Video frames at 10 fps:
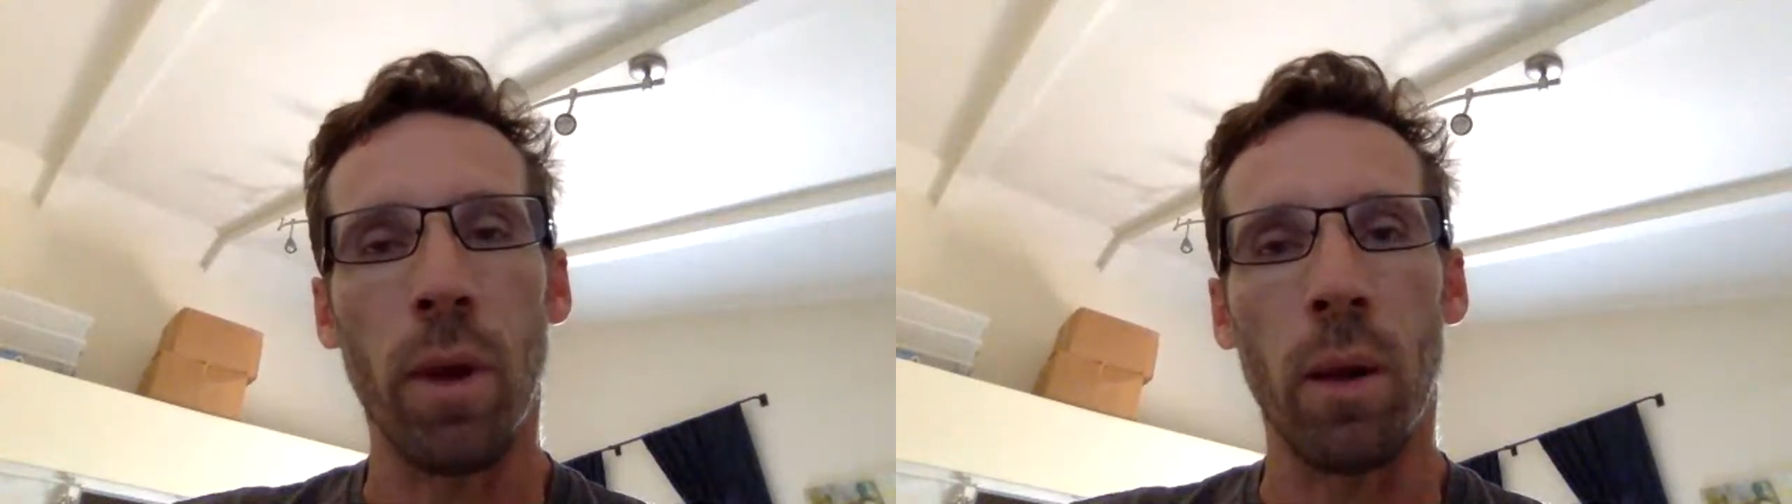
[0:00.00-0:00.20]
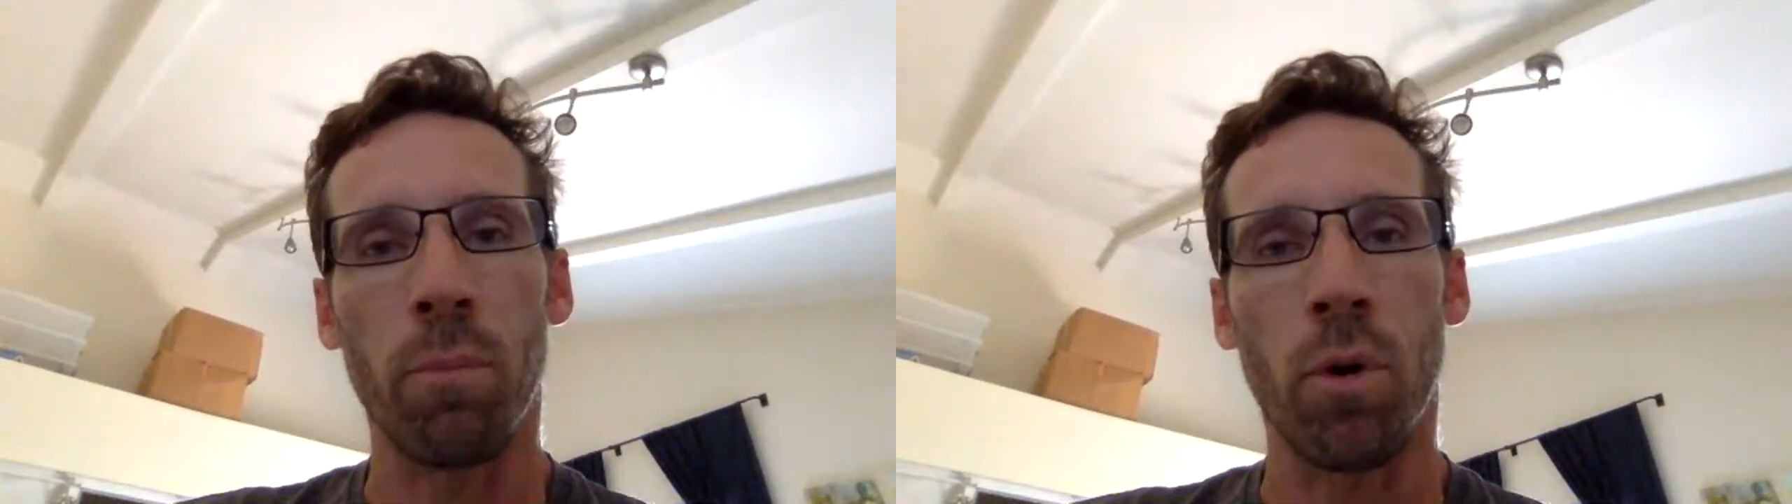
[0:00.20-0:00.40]

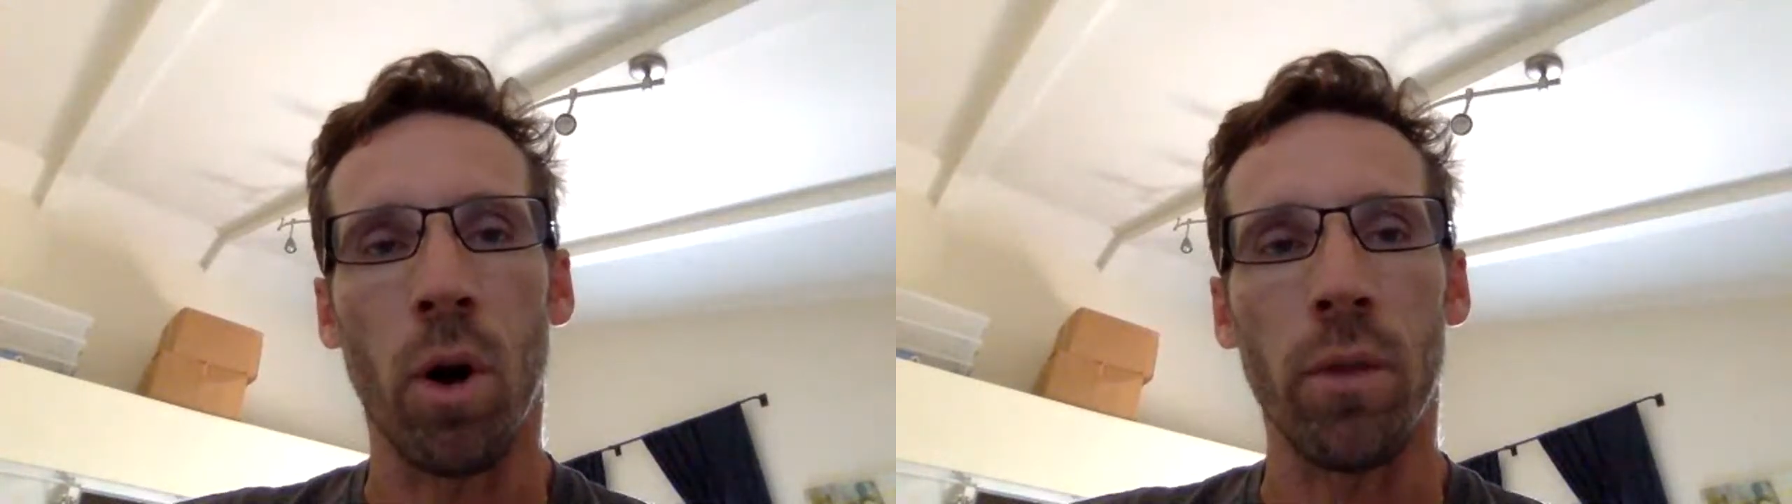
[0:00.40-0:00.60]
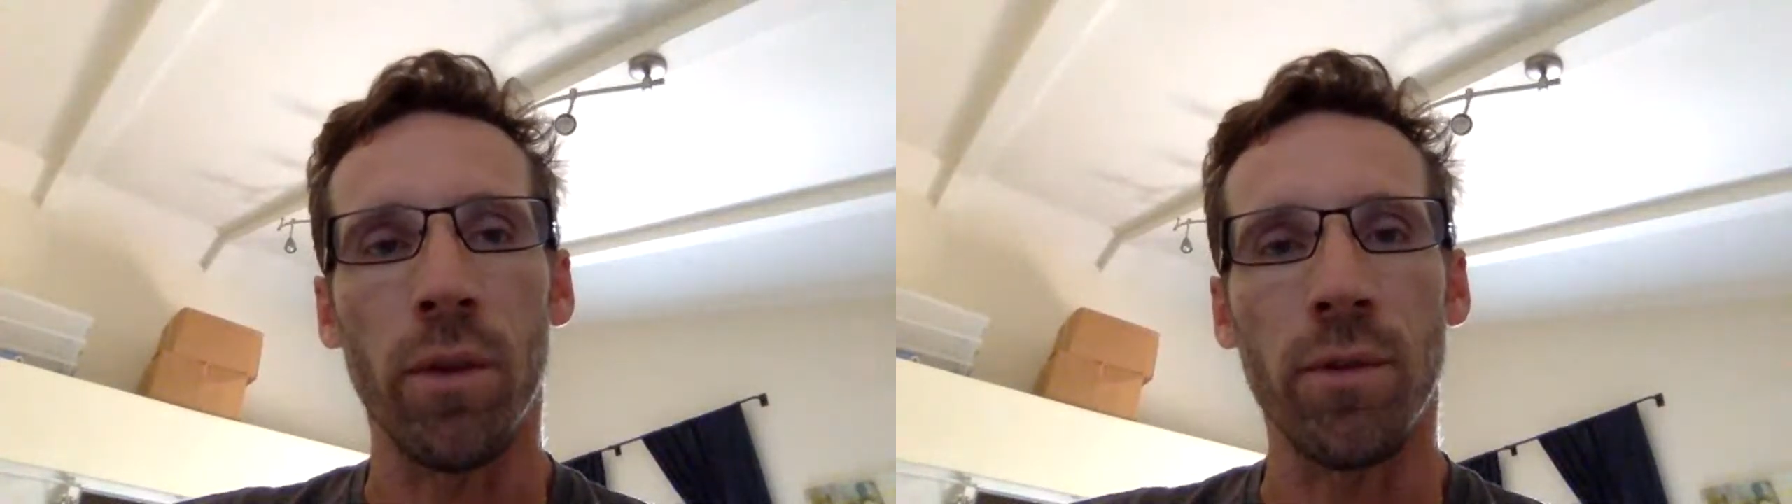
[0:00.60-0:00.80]
paper
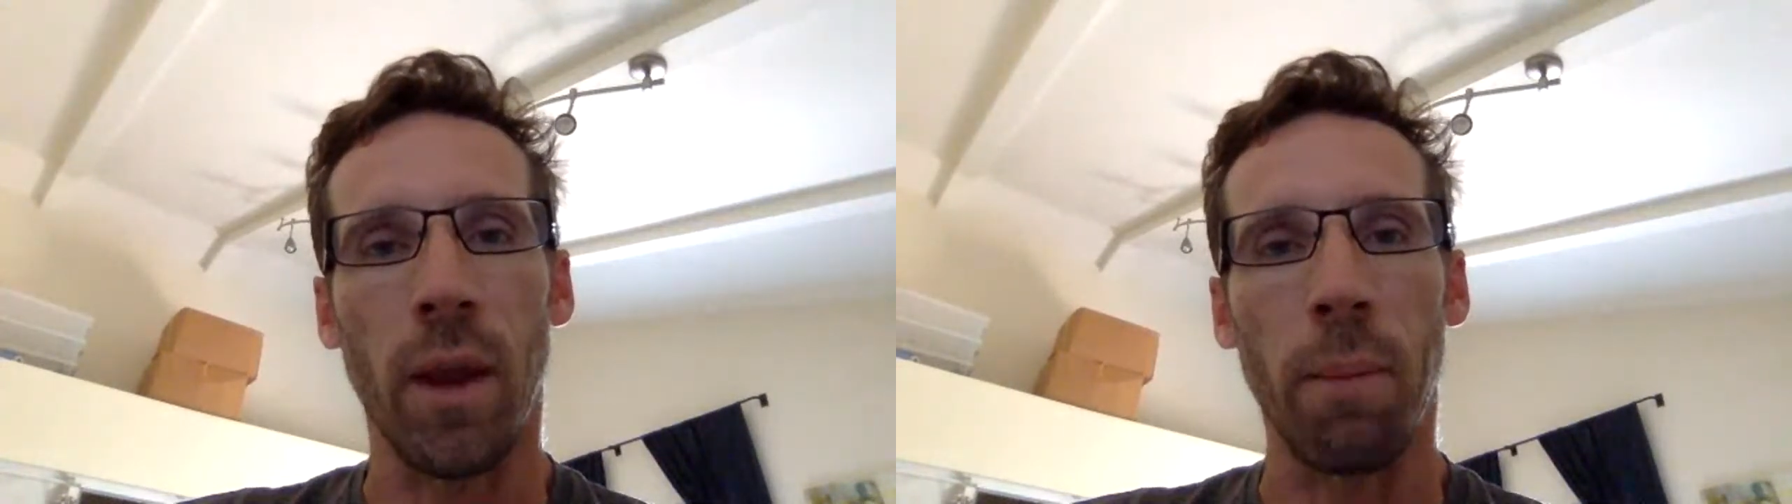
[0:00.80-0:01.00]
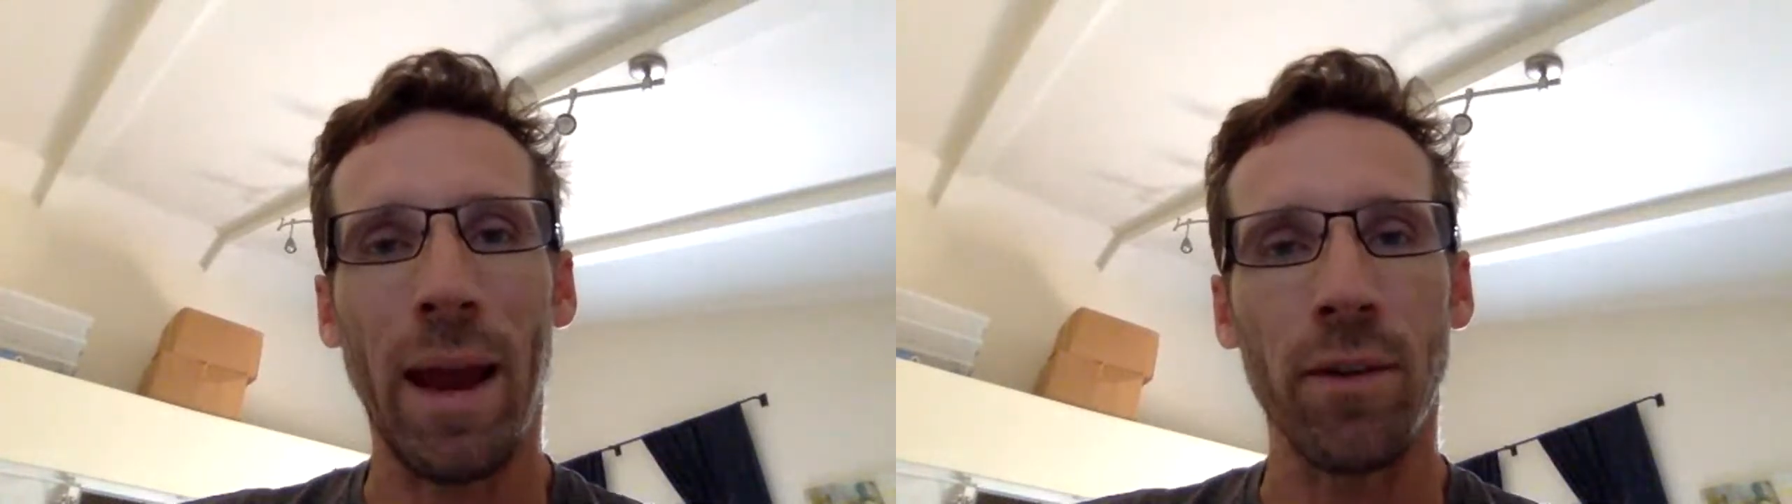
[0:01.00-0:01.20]
on the
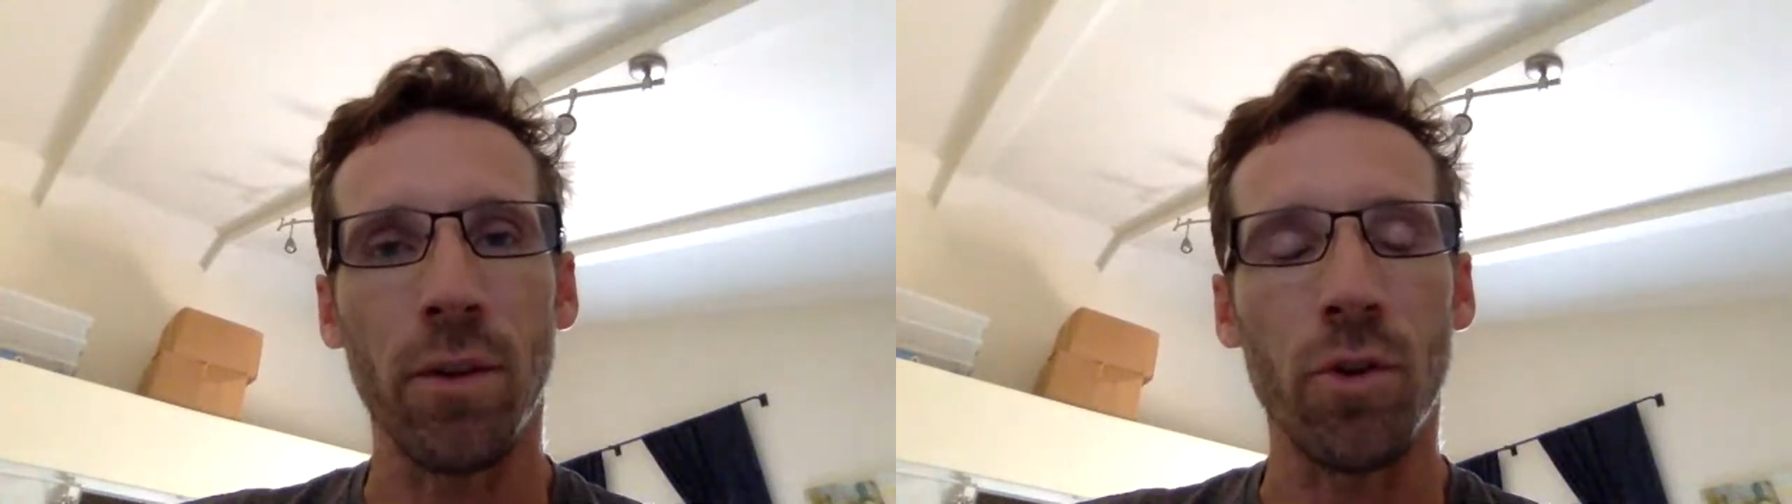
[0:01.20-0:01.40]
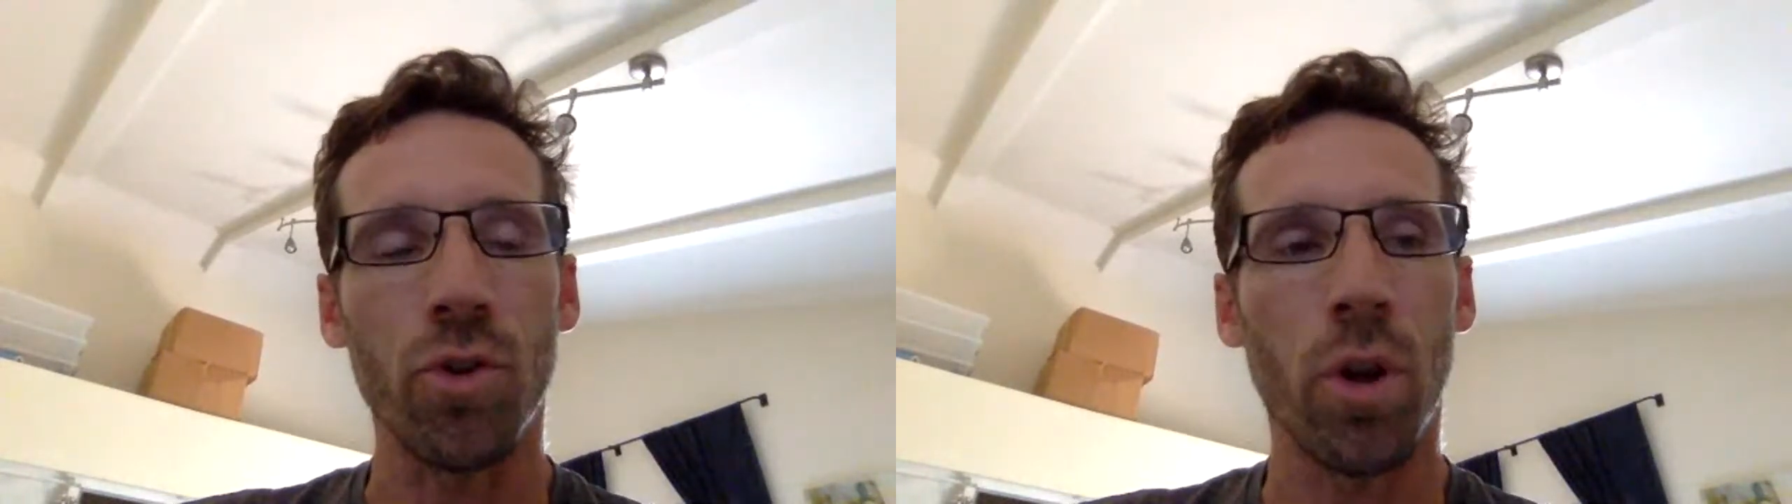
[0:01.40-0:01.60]
same
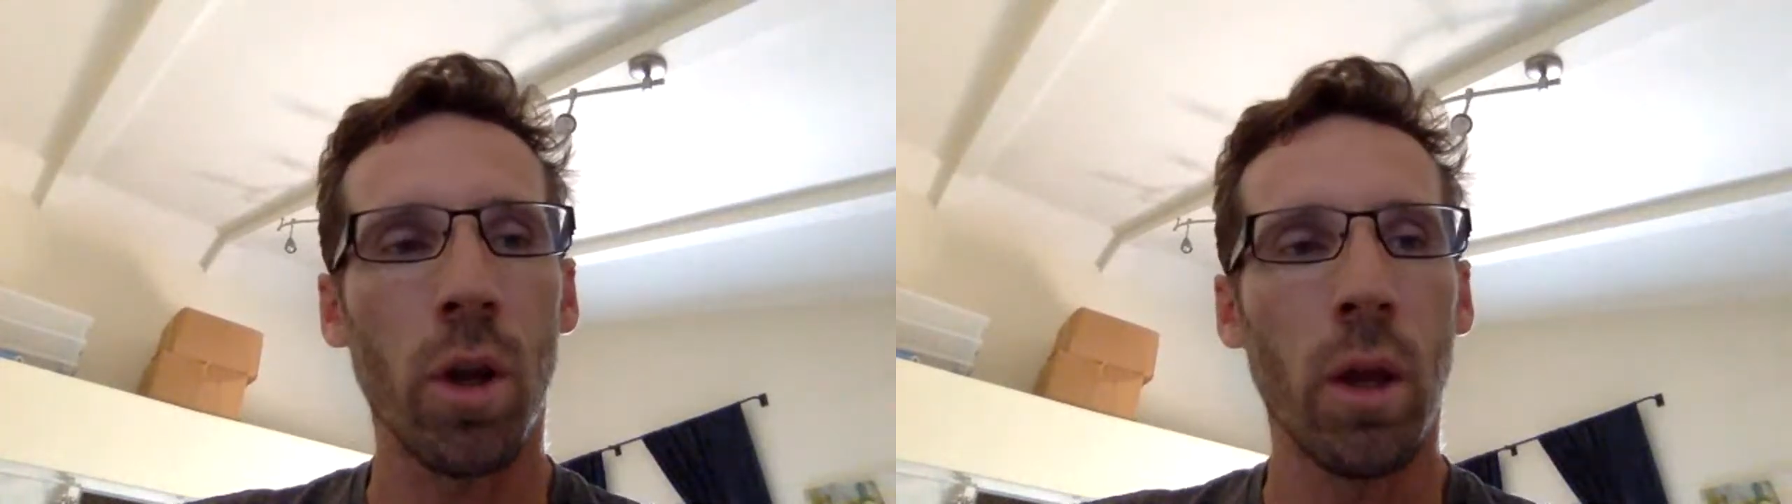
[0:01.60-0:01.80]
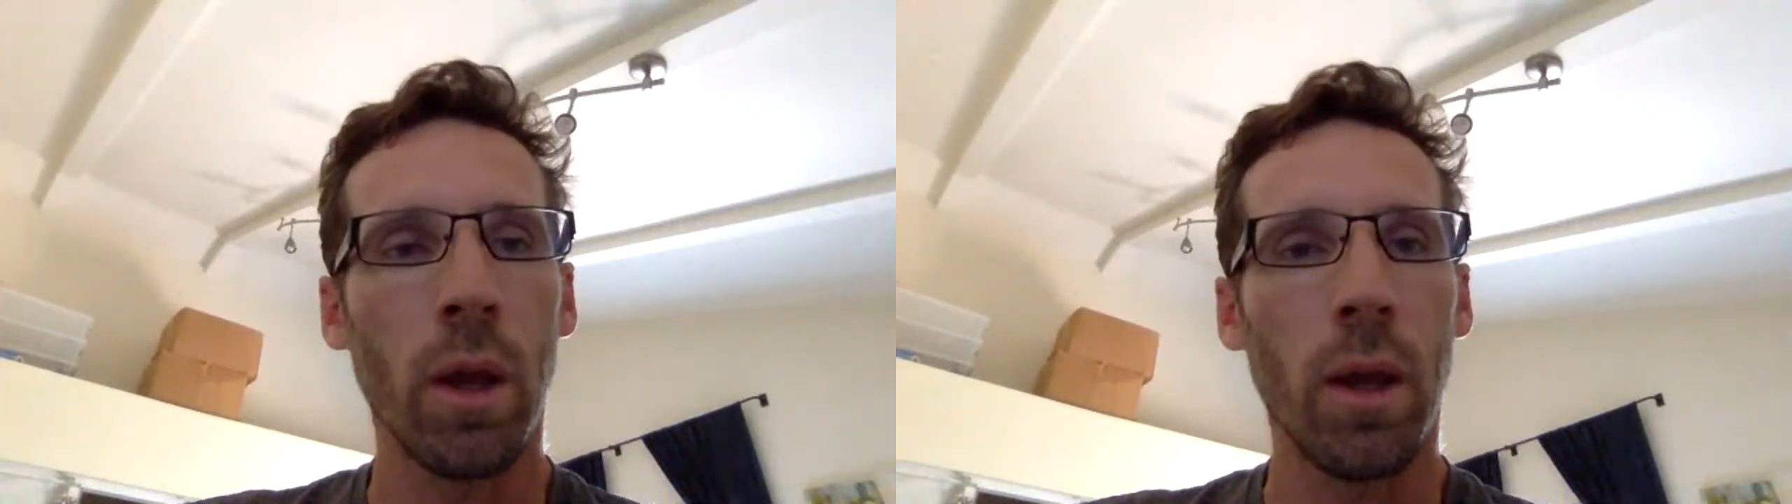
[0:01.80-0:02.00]
passage.